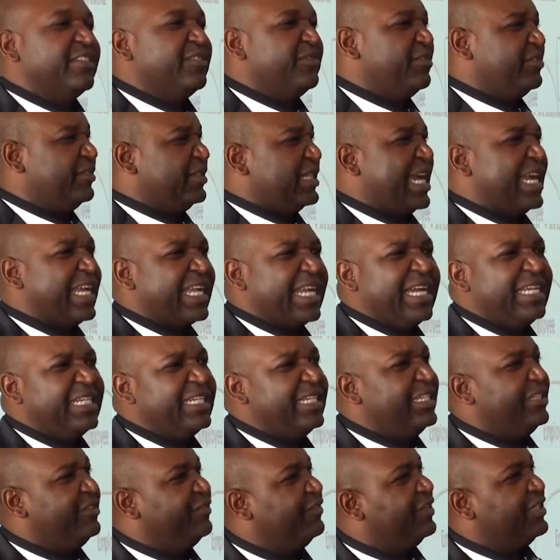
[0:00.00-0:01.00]
No, I can't
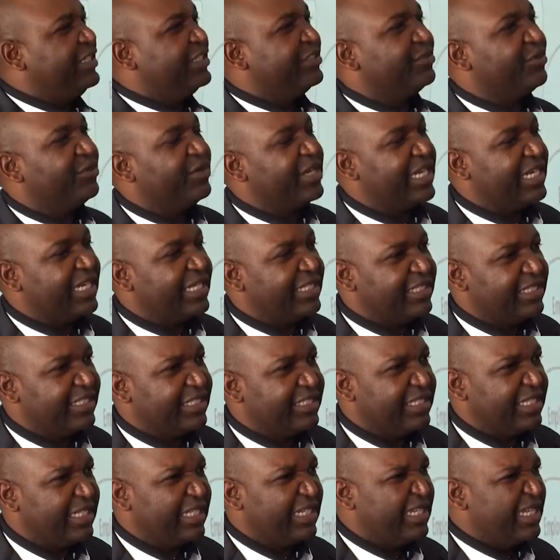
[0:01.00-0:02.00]
leave this
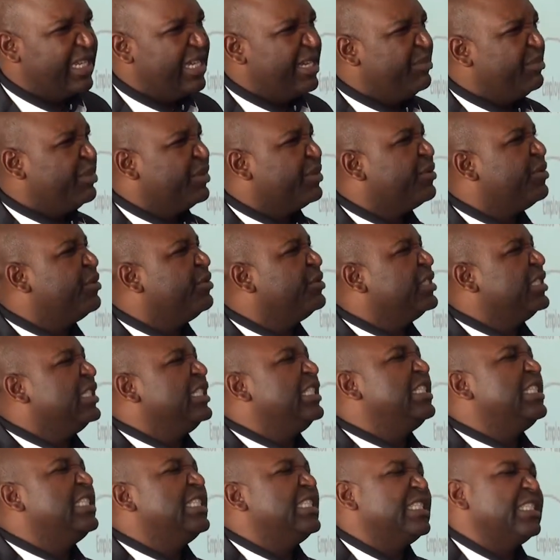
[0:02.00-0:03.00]
organization because
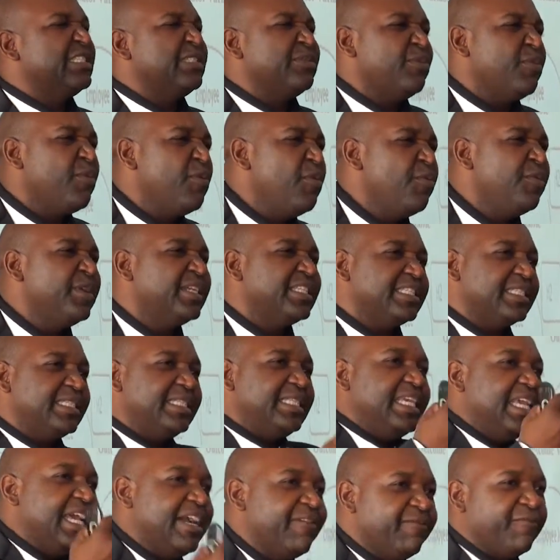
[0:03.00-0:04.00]
it is always
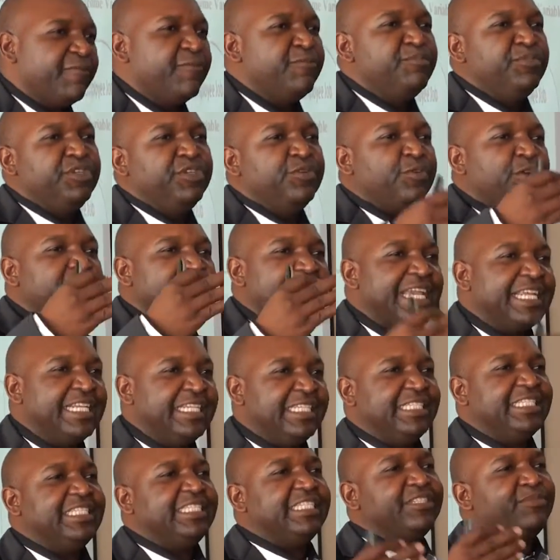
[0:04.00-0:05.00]
there for me when I
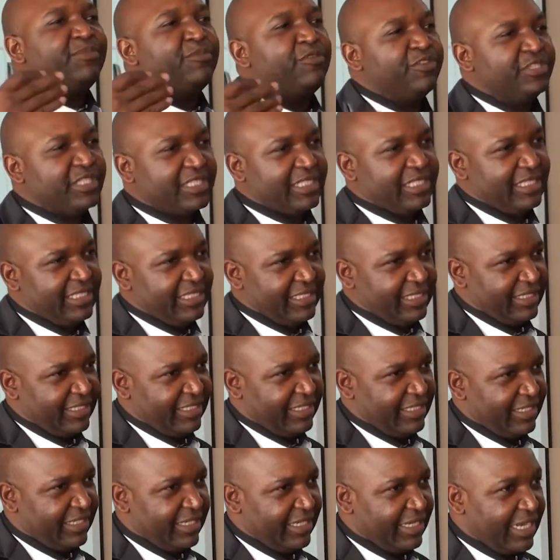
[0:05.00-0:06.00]
need it most.
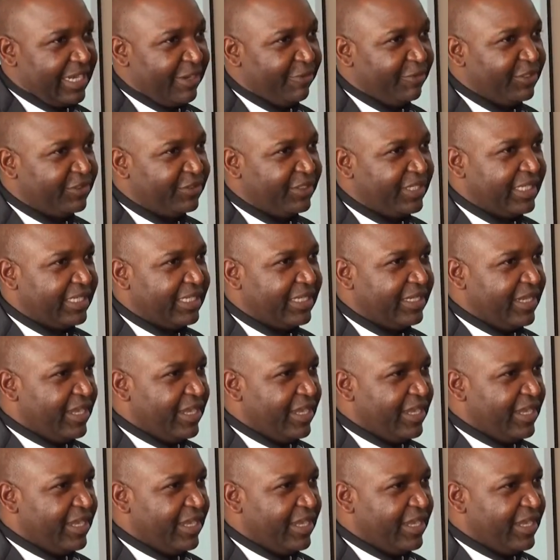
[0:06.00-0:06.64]
Are we together?